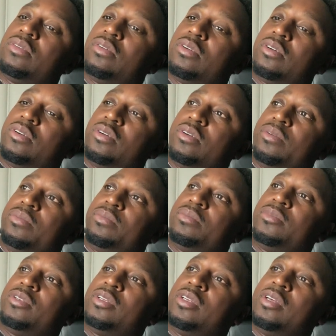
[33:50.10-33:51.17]

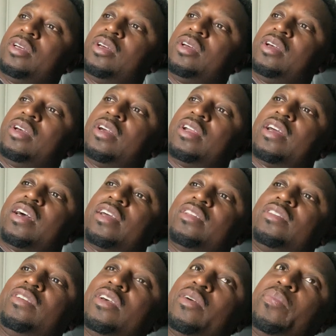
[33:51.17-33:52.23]
And like I
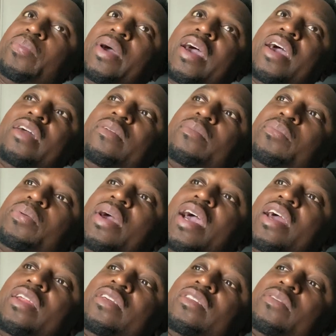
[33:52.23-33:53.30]
said,
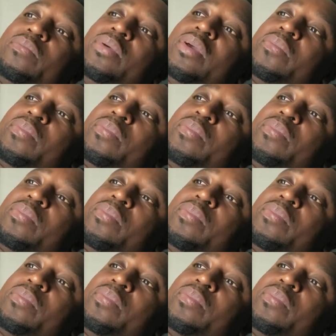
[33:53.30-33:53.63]
Pat is a big